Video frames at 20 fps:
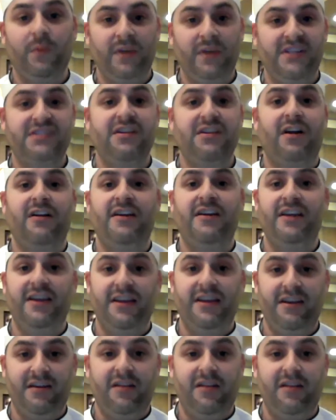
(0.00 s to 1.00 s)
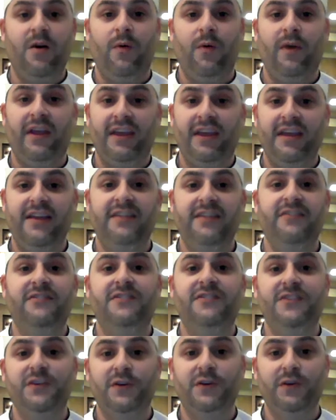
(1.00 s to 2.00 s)
we started going
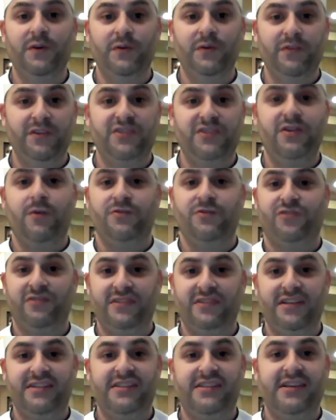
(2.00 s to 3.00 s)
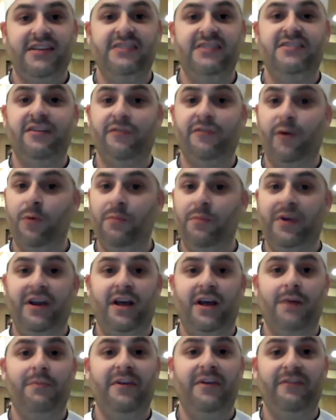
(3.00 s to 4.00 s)
into the social distance of
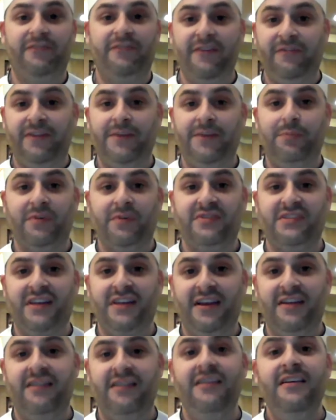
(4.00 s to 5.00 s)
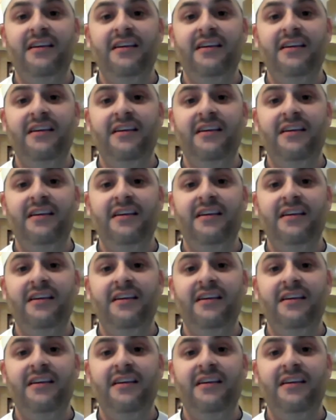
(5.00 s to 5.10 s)
opening up at 50%